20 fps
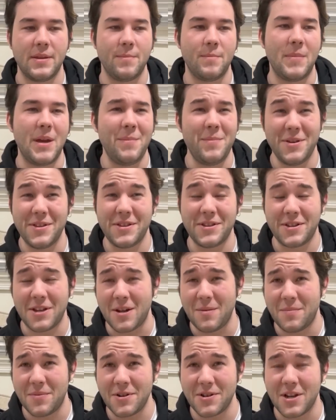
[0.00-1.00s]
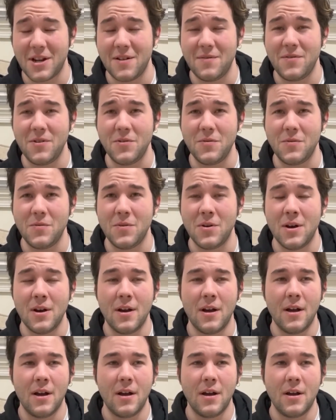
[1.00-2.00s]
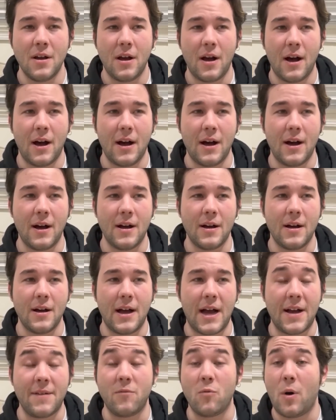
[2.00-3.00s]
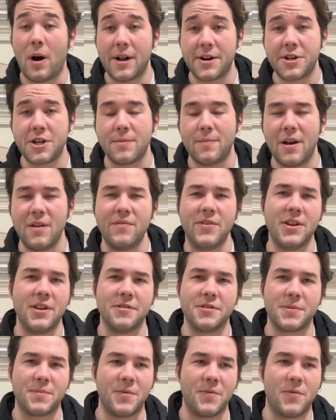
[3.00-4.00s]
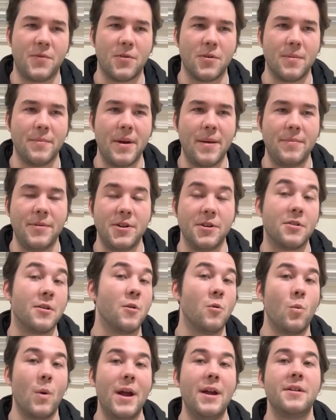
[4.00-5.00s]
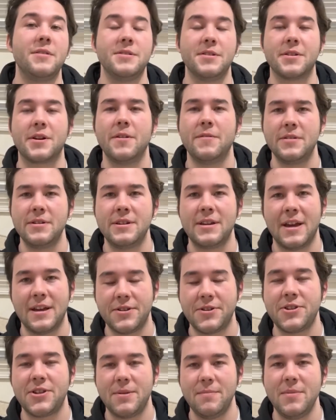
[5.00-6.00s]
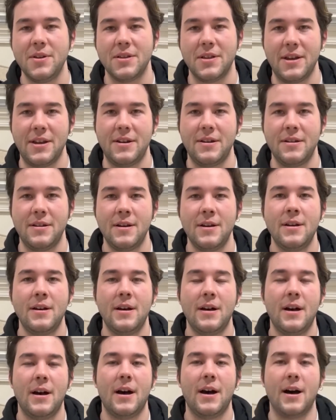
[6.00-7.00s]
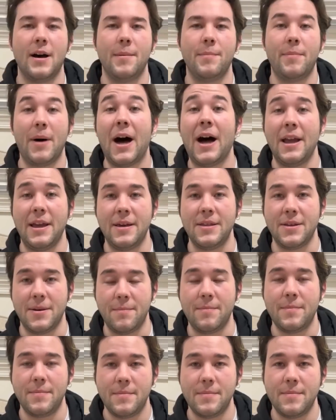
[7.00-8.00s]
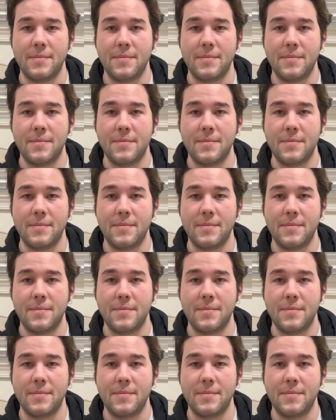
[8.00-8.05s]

Maybe the 10% of you have watched my videos before. Maybe you're aware you're going to get stimulated by them.